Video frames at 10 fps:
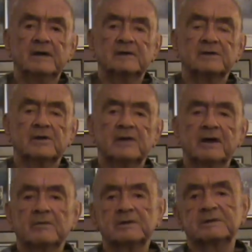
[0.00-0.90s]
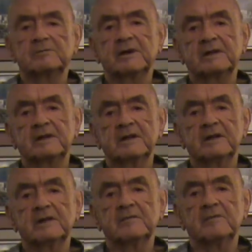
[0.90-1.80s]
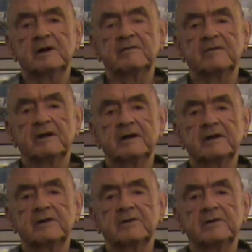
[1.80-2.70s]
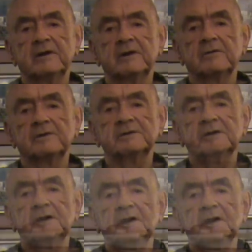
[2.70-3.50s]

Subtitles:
So that was about the end of my flying career, was the